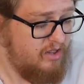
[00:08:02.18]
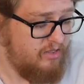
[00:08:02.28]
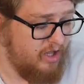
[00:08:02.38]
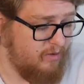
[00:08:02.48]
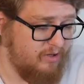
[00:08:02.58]

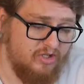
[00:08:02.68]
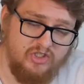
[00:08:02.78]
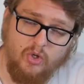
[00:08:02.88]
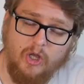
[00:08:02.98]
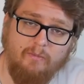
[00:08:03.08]
that I want
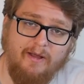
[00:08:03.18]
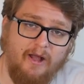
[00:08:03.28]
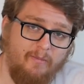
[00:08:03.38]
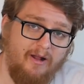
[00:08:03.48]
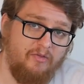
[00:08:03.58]
to talk
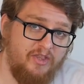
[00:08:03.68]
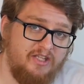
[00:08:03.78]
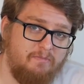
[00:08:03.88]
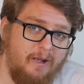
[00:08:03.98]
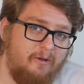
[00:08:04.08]
about about
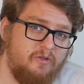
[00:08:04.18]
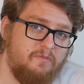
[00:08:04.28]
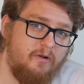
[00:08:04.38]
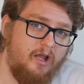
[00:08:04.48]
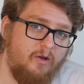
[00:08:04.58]
this power
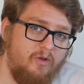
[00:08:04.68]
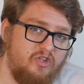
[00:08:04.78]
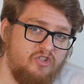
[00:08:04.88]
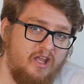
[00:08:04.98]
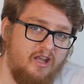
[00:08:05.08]
supply
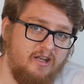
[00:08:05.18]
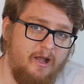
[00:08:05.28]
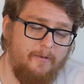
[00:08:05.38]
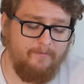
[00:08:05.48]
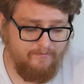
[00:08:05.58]
which stand
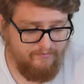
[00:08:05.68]
out.